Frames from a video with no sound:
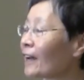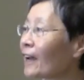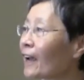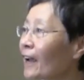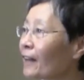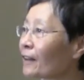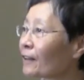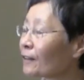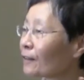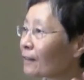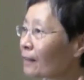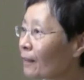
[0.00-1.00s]
and
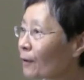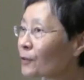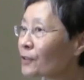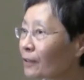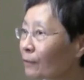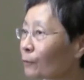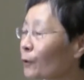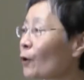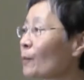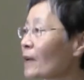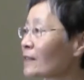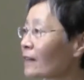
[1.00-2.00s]
those
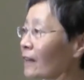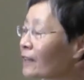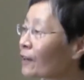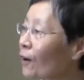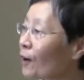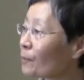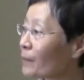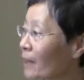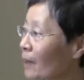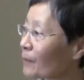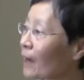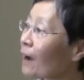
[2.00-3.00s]
nomads later on
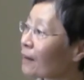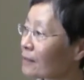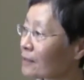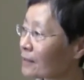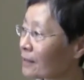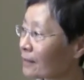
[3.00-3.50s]
became the Huns,